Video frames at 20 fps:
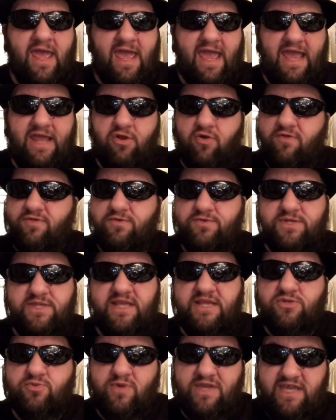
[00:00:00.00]
and all those
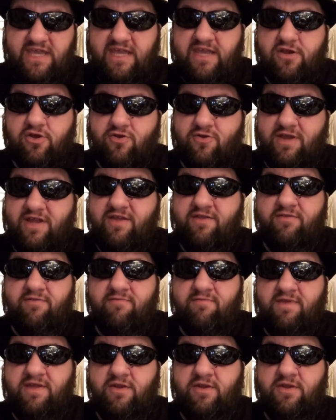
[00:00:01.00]
things we hear in,